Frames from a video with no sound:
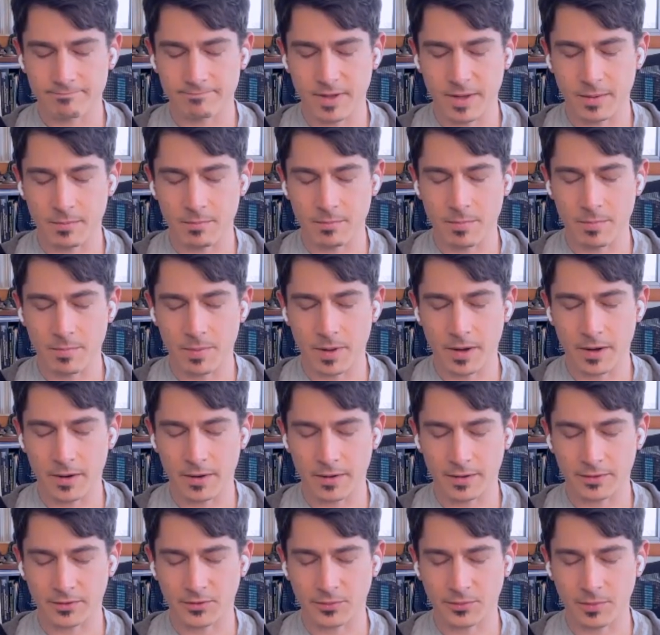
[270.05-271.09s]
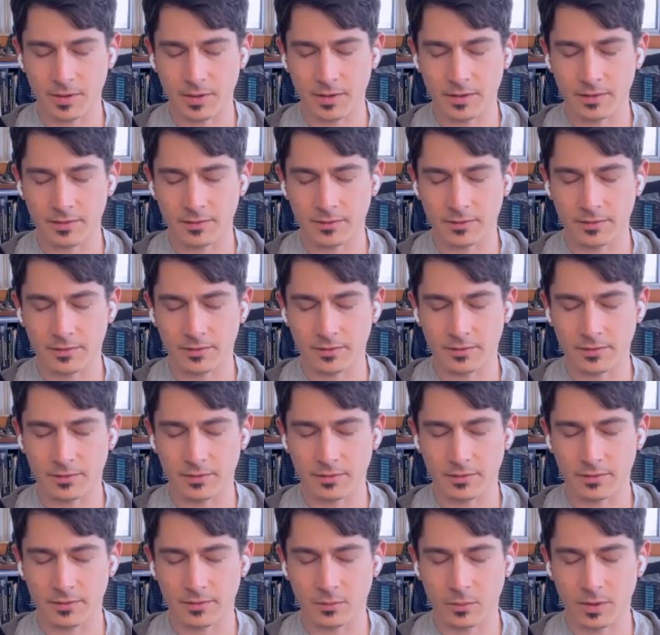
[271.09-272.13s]
embarrassment
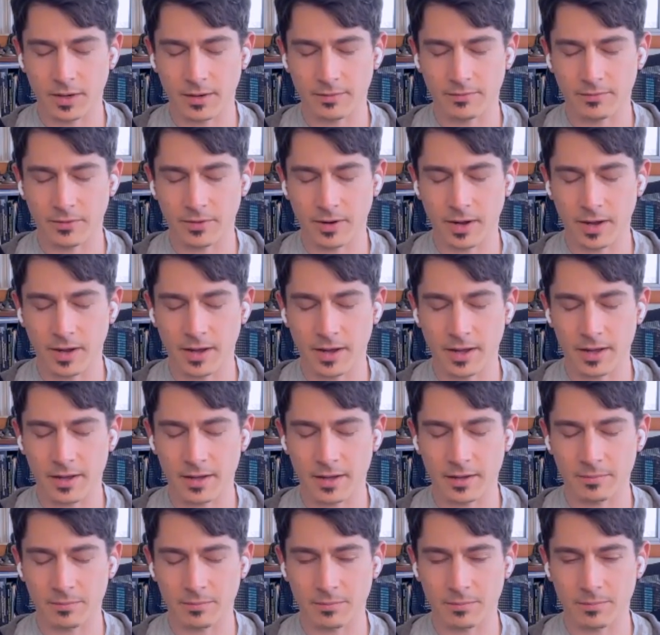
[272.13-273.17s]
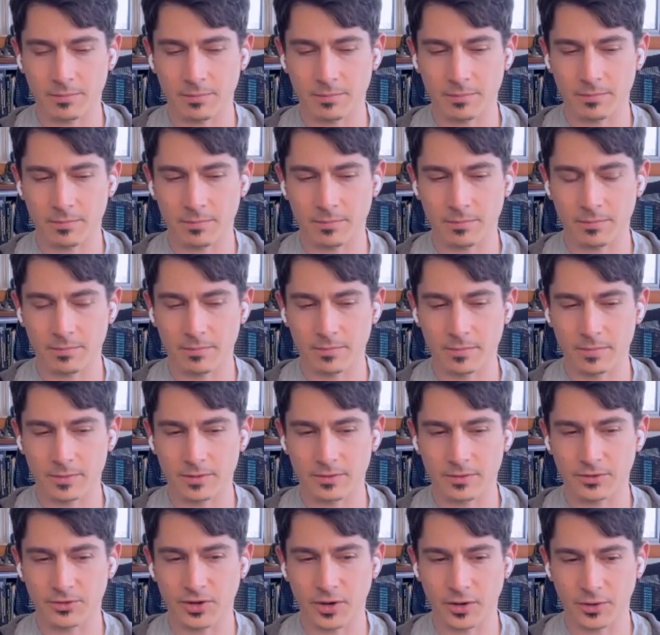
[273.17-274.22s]
whenever I
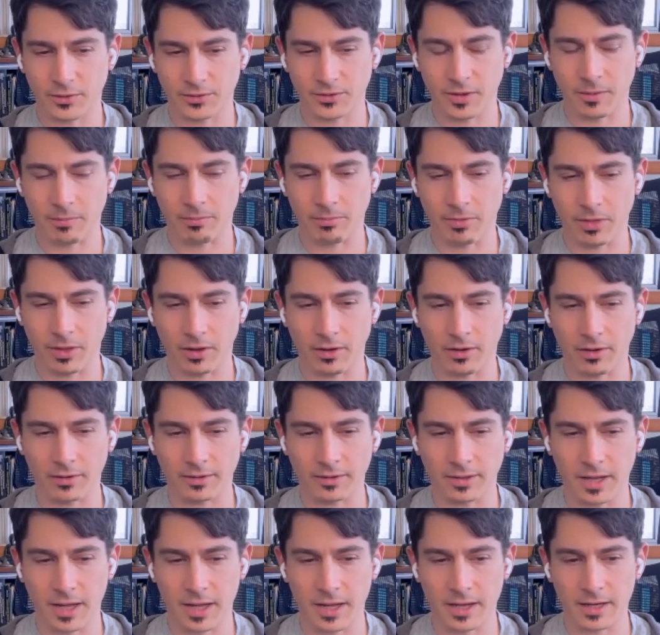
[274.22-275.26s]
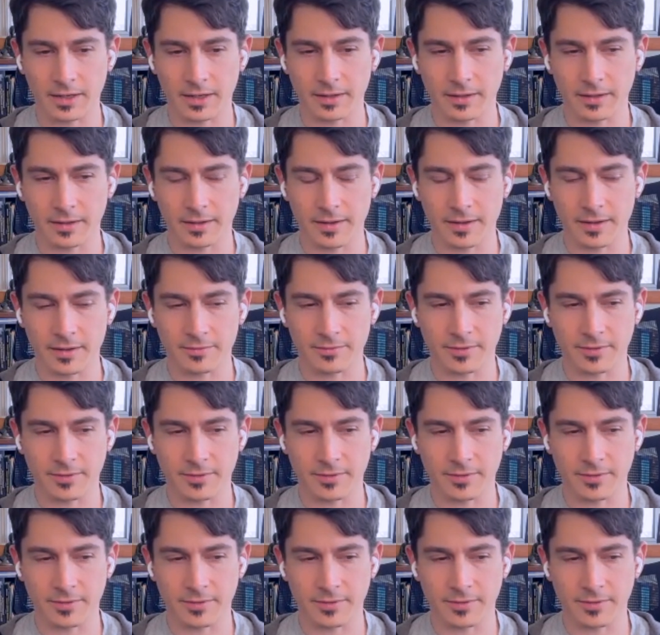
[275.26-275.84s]
share something online of